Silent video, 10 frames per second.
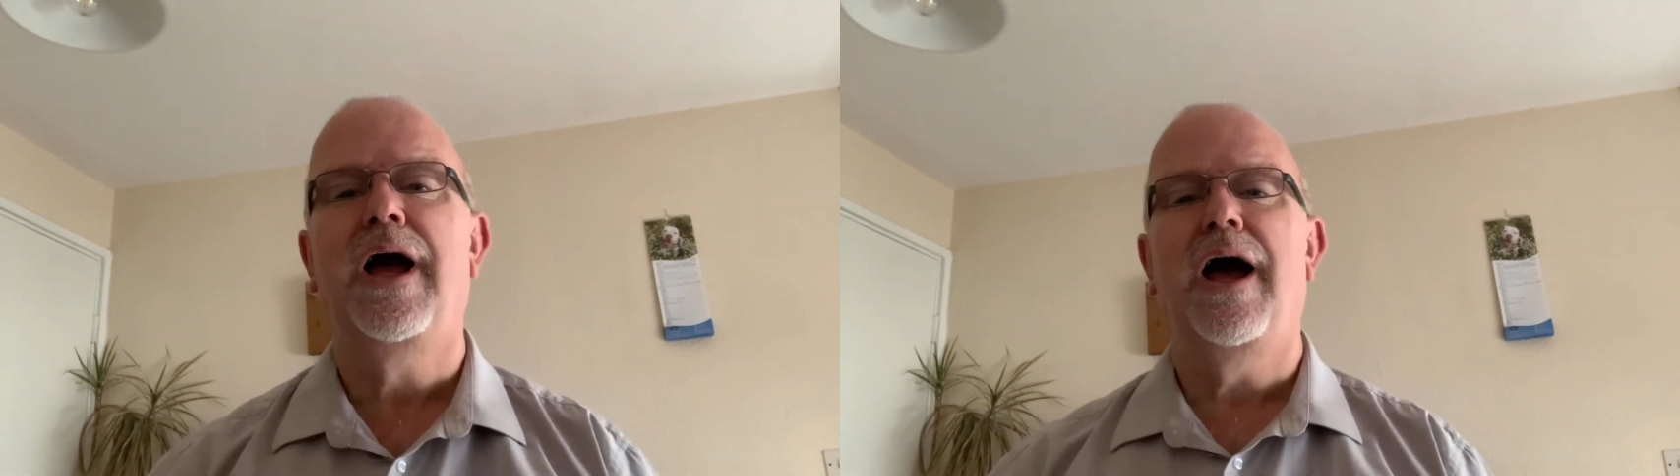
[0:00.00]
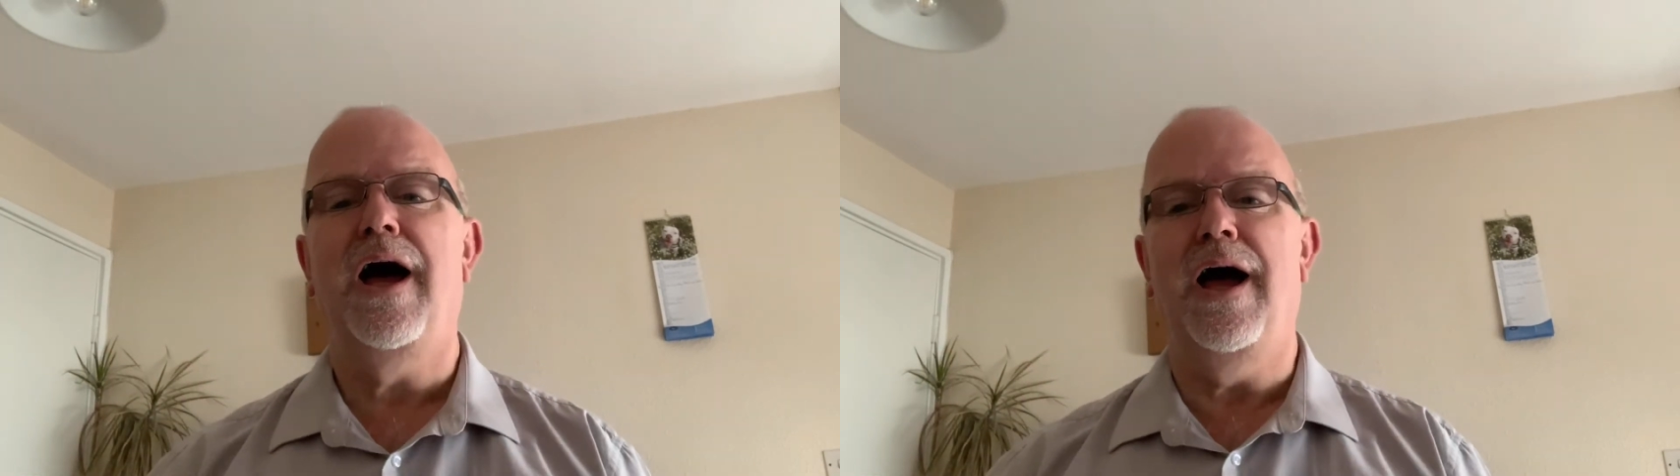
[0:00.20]

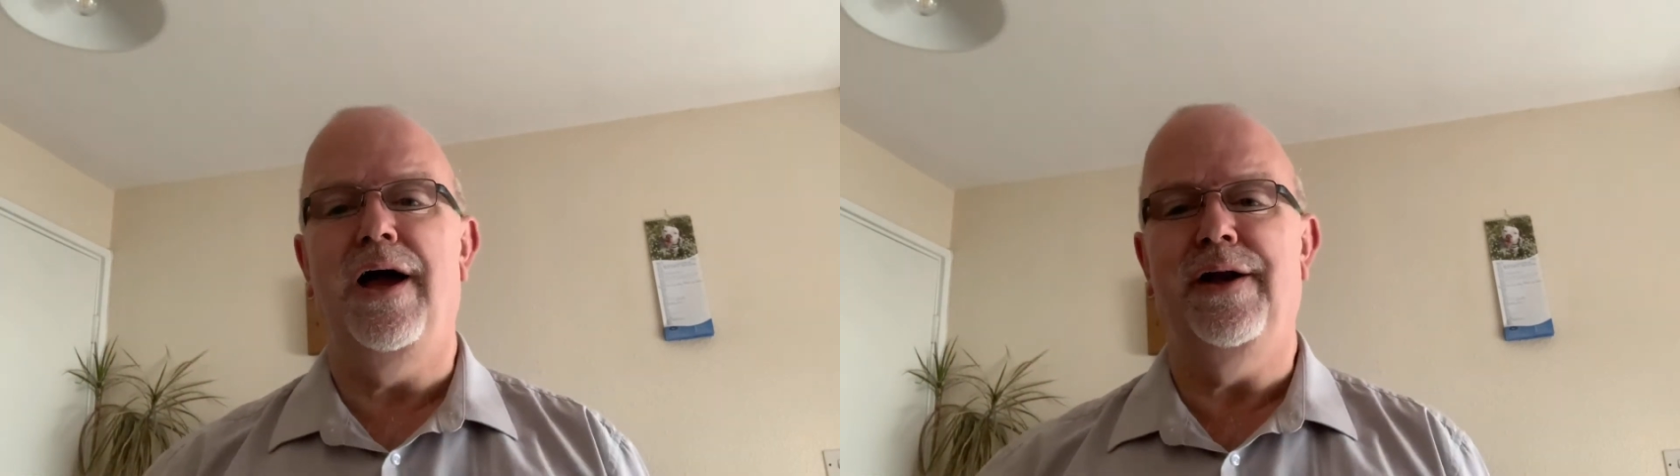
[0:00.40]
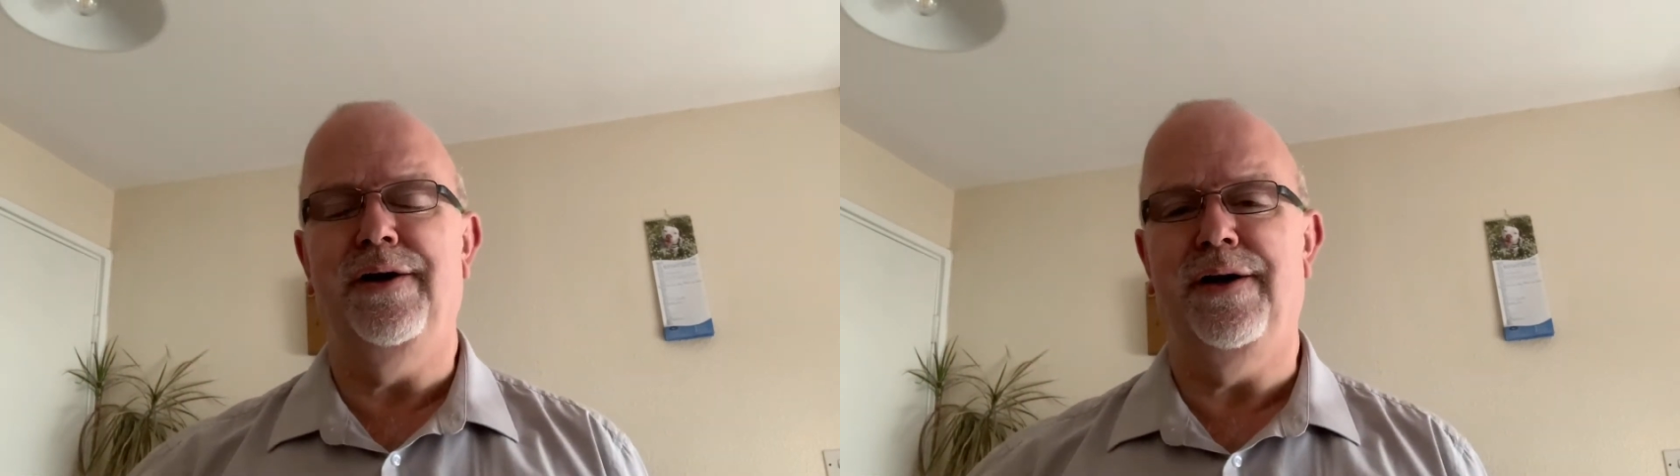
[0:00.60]

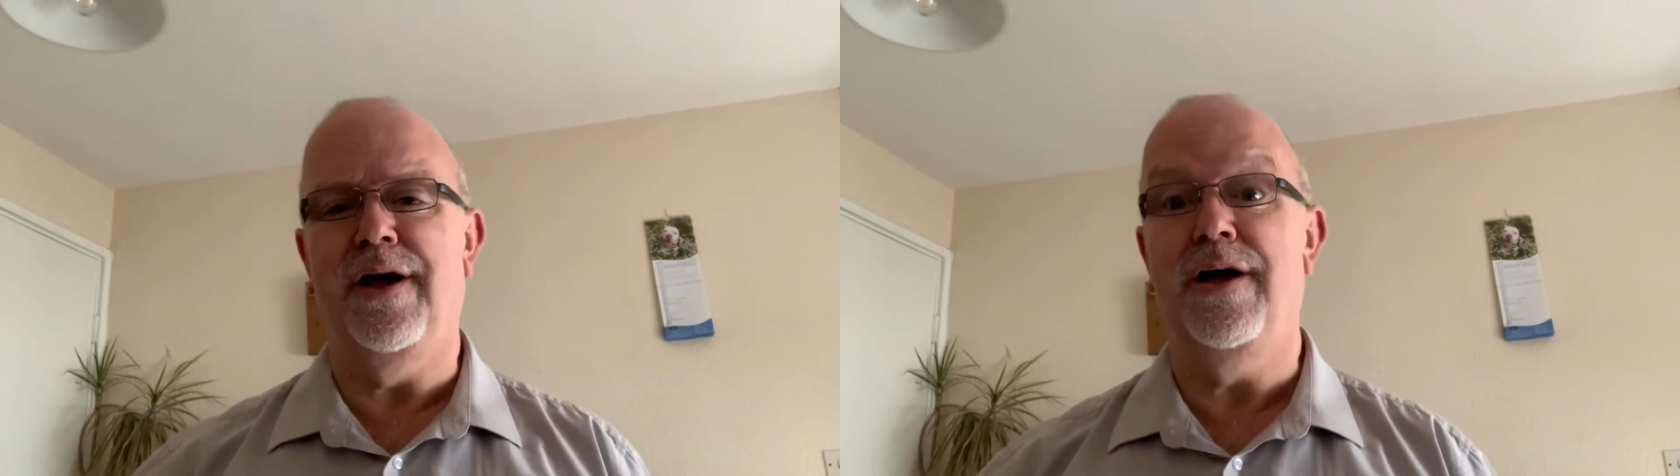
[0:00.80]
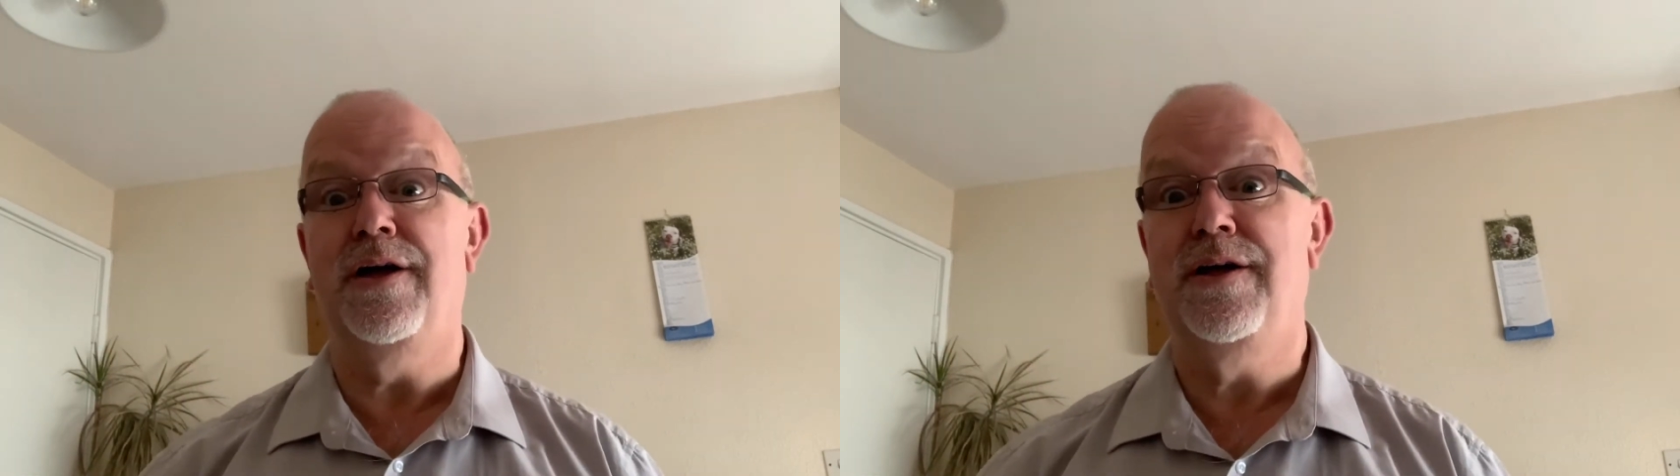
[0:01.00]
and
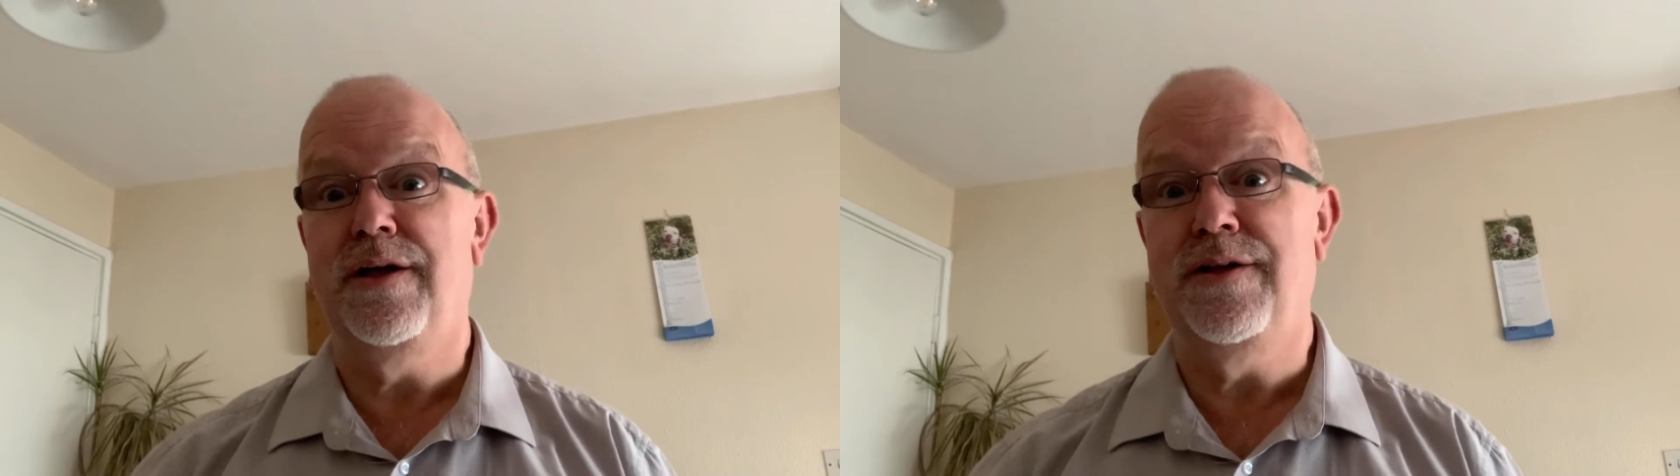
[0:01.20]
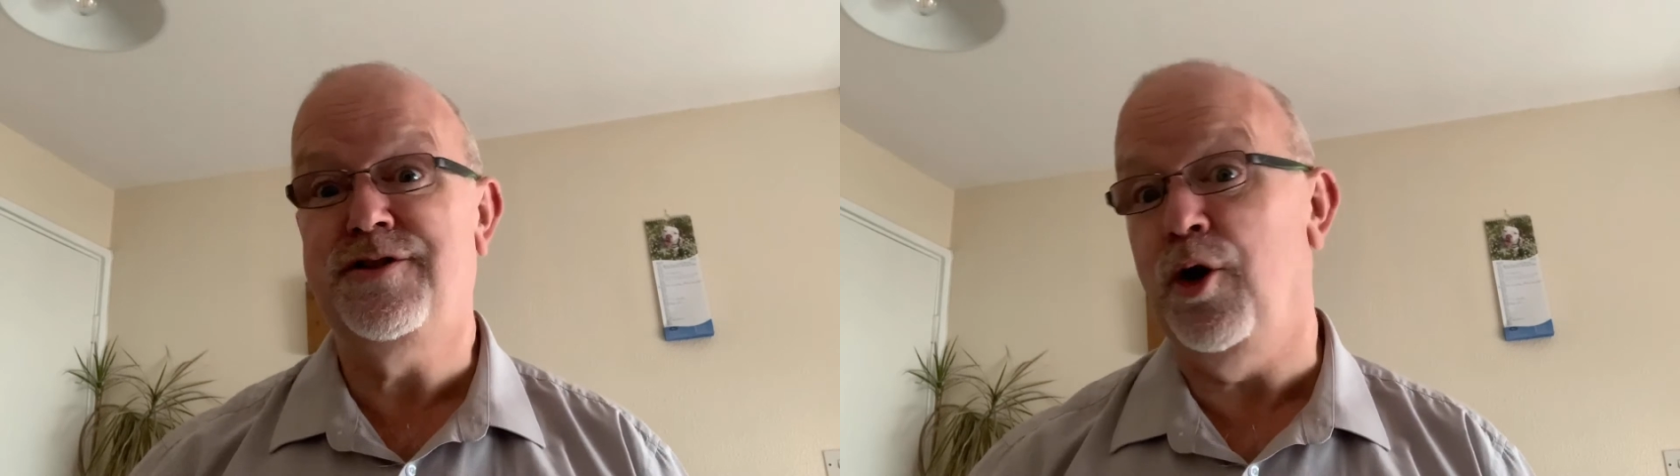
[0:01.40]

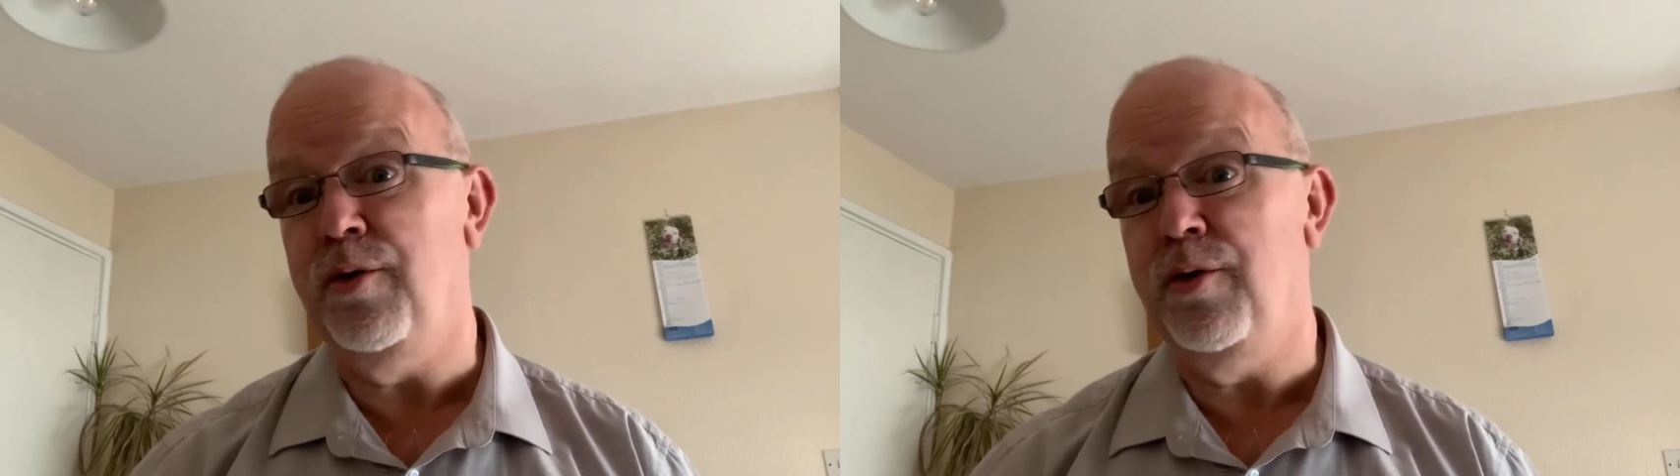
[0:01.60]
dealt